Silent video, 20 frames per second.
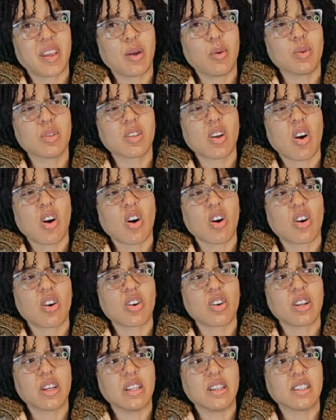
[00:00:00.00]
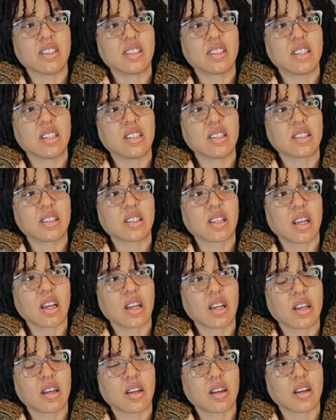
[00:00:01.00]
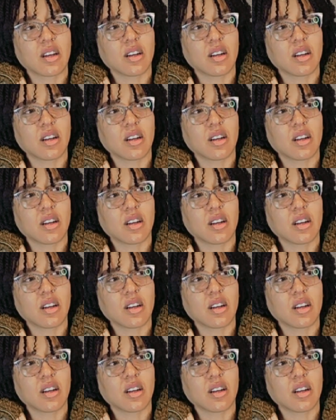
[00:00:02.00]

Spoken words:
it was hard in the sense like